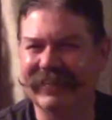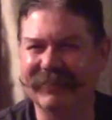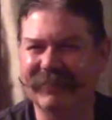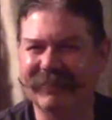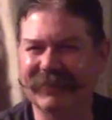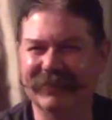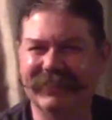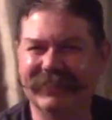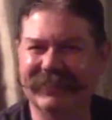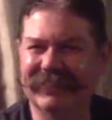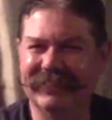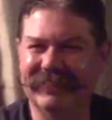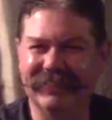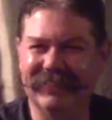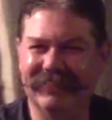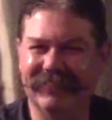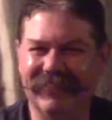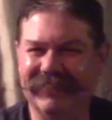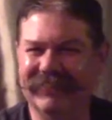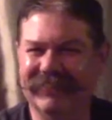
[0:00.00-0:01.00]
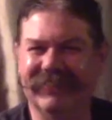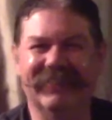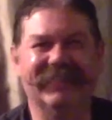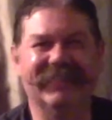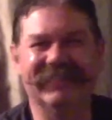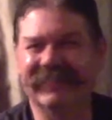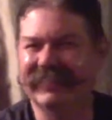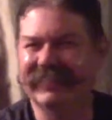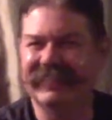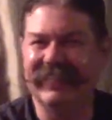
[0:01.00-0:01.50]
I posted it to all my
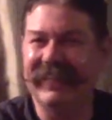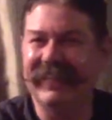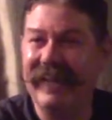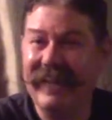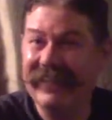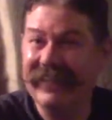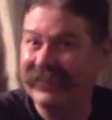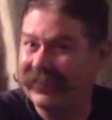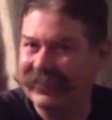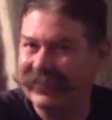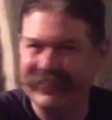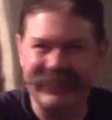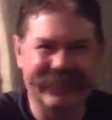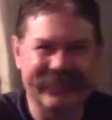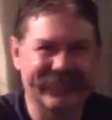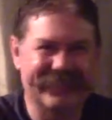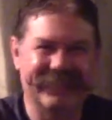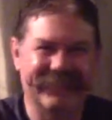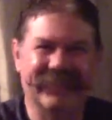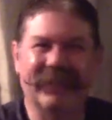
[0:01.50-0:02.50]
friends and say, hey, look at this.